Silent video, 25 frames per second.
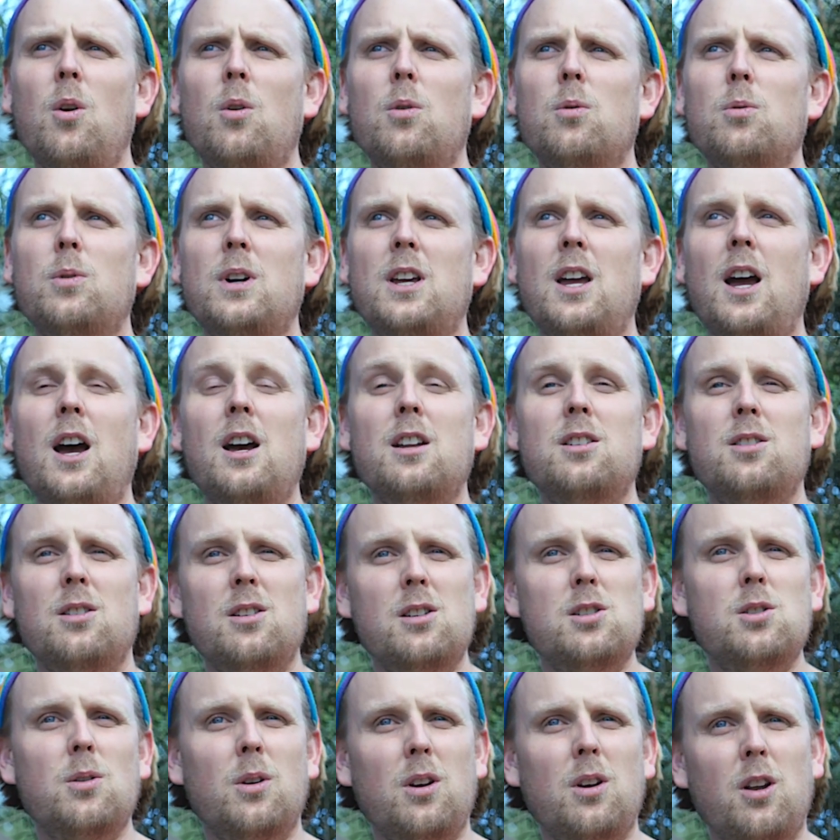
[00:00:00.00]
we are
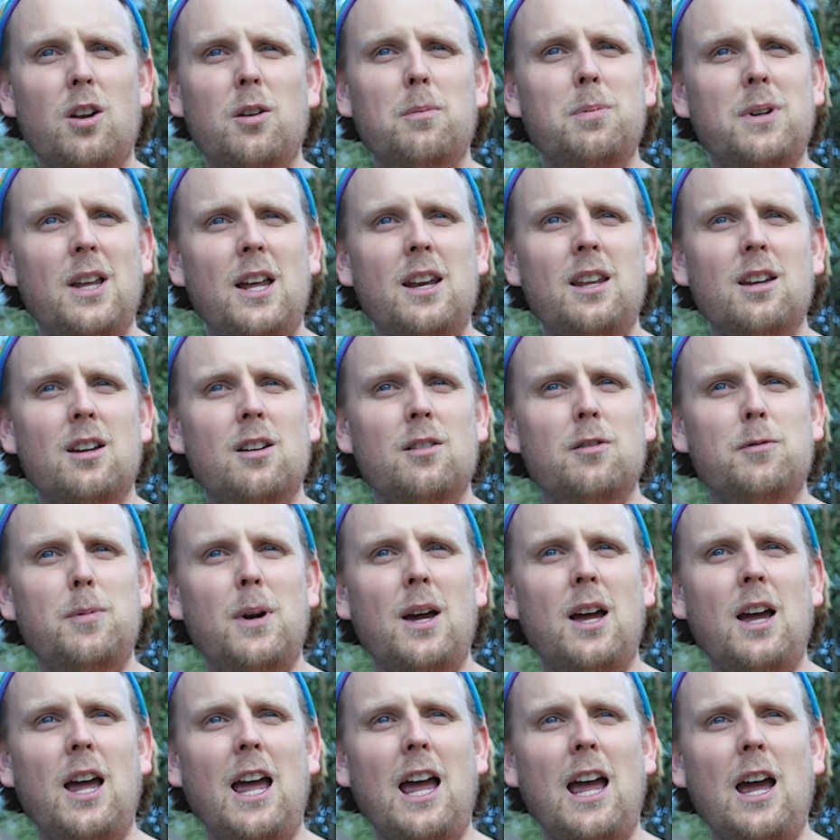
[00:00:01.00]
going to do a lot of planning
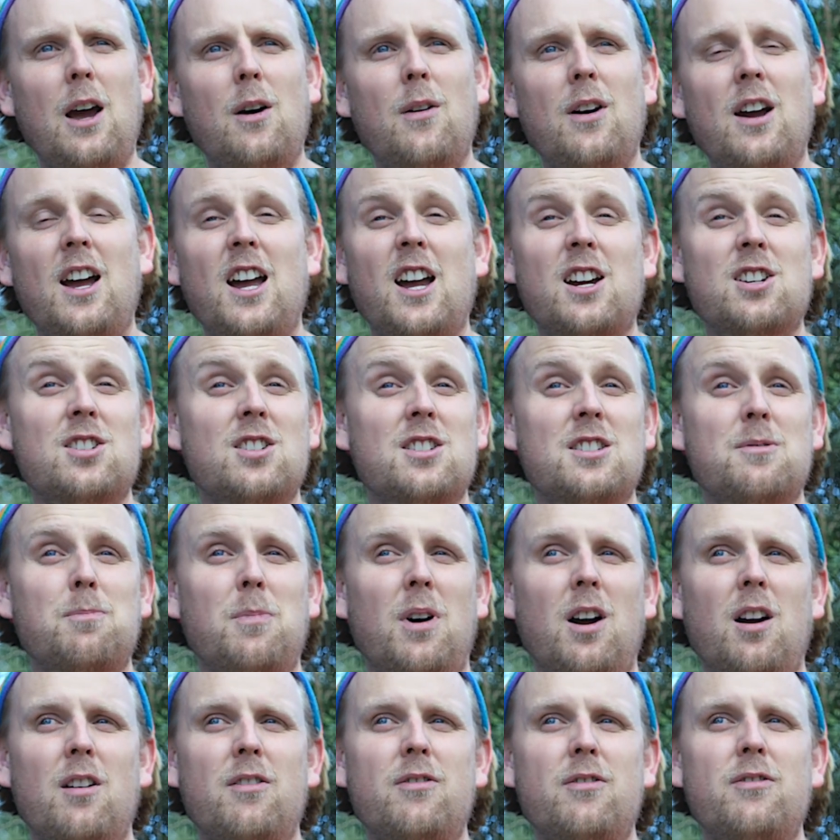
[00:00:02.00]
about how our actions
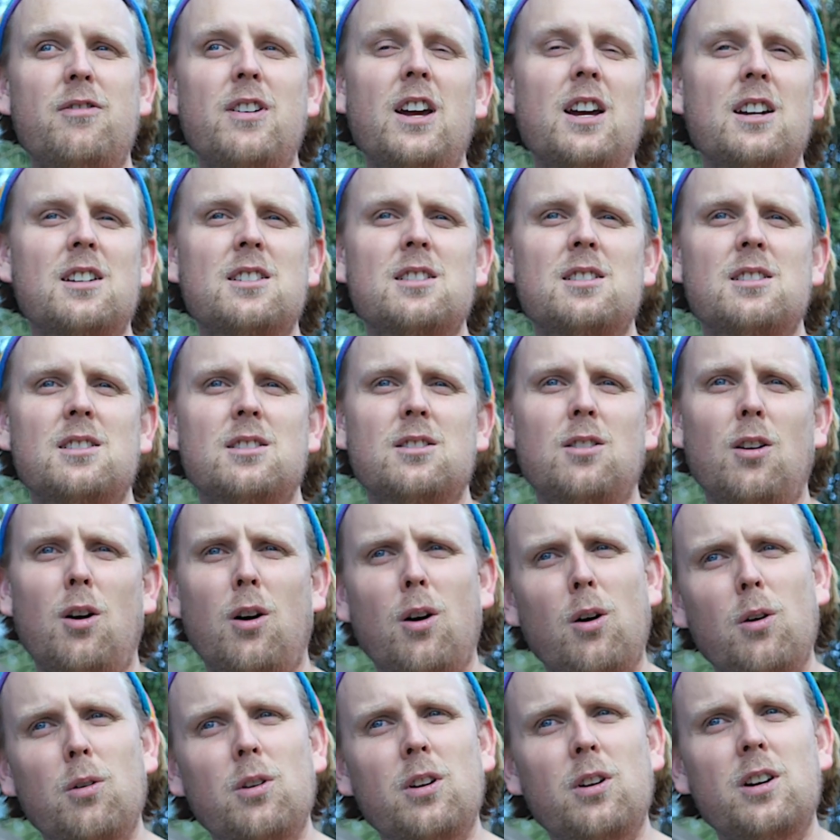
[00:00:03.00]
might affect the
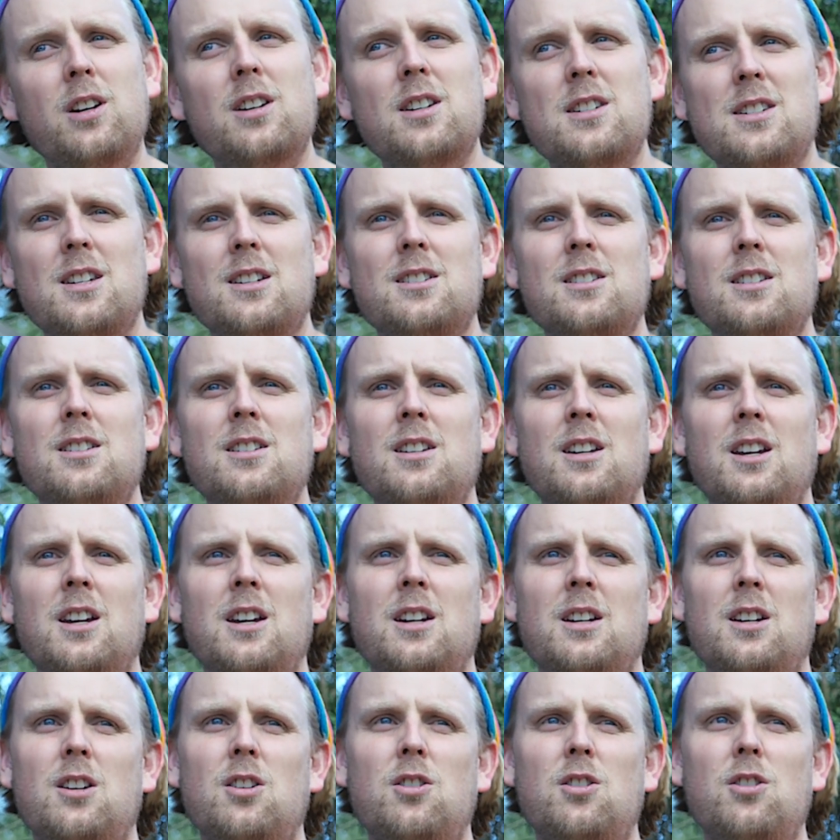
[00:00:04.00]
whole Learning Centre,
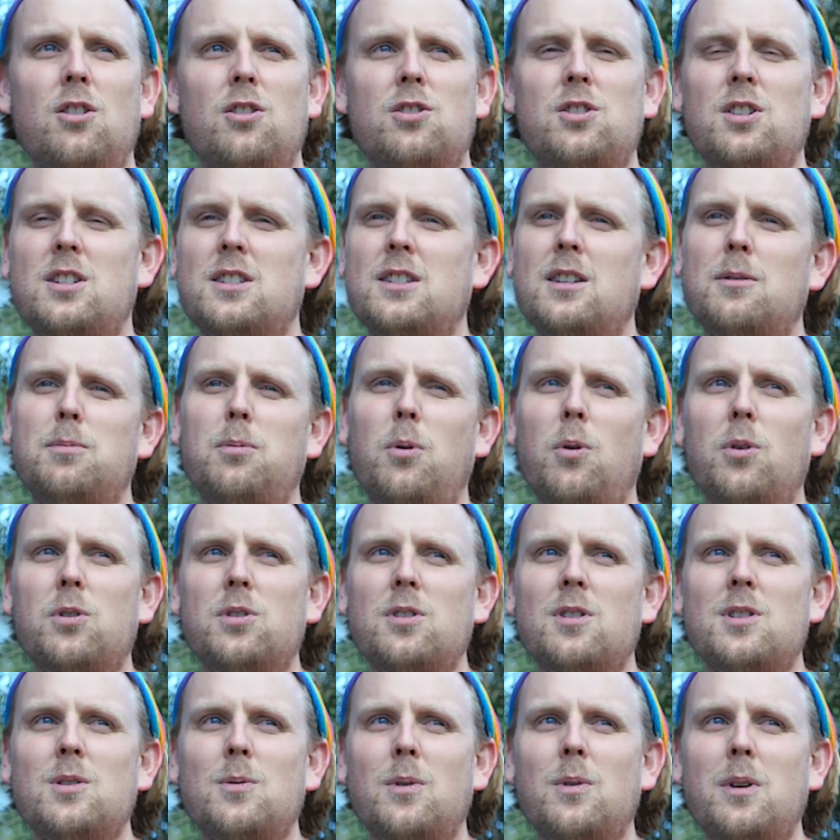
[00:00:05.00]
not just the
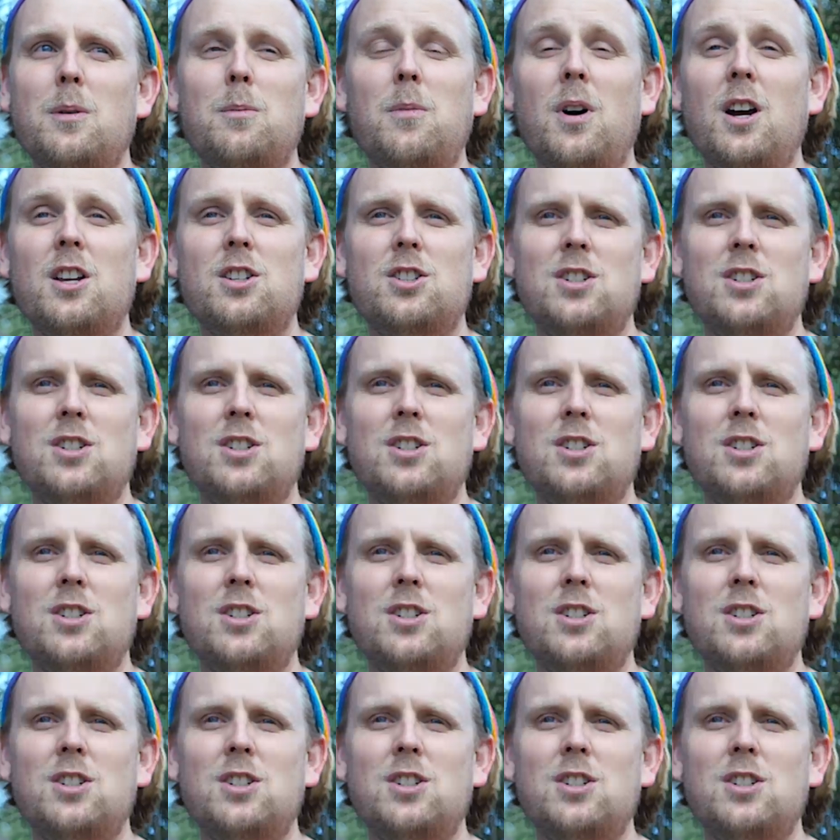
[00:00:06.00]
portions we might